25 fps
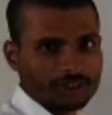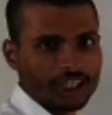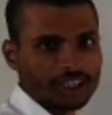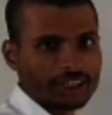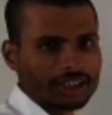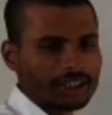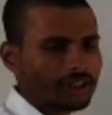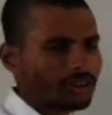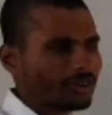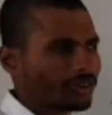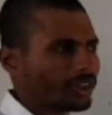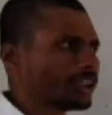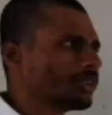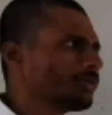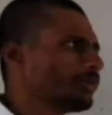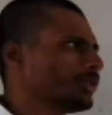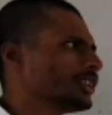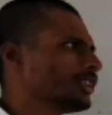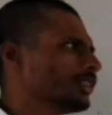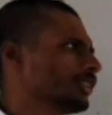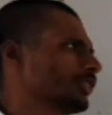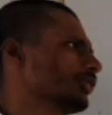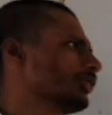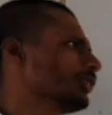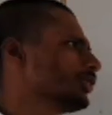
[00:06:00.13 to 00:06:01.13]
right now. It
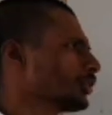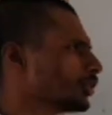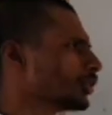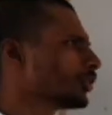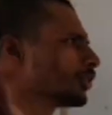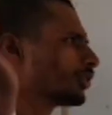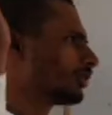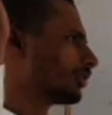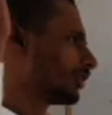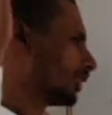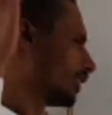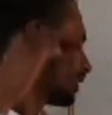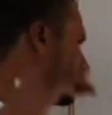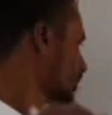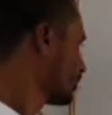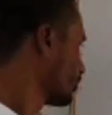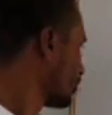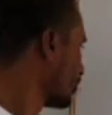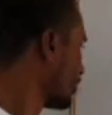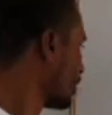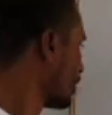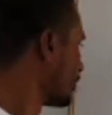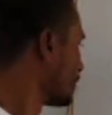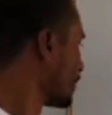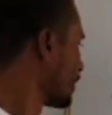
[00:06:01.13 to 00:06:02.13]
means you took
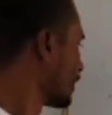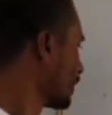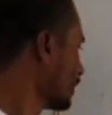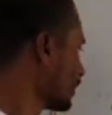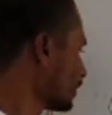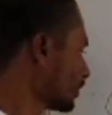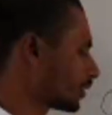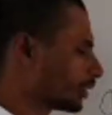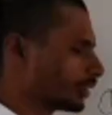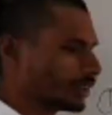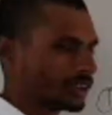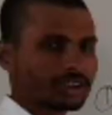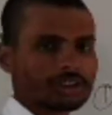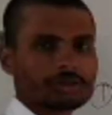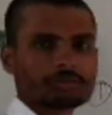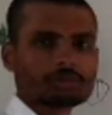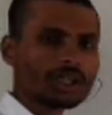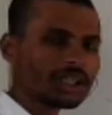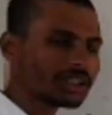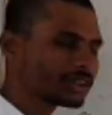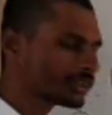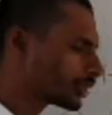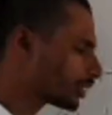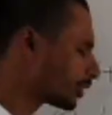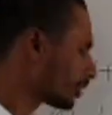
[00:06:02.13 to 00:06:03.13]
it from others in the
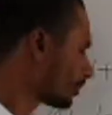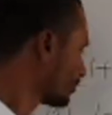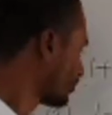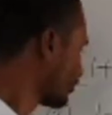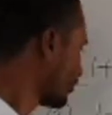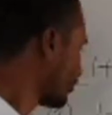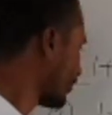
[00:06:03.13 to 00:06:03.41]
past,